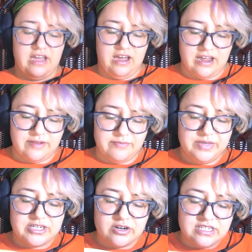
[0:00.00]

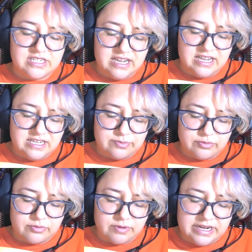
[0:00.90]
Mysteries is
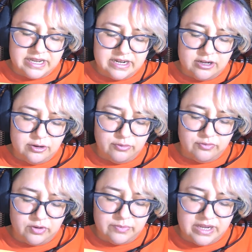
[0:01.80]
pretty new
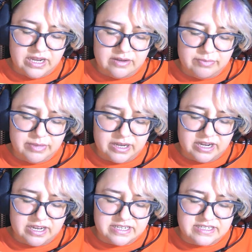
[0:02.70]
for me
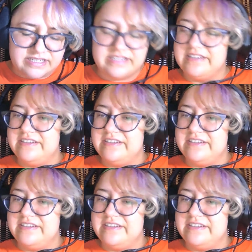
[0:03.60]
because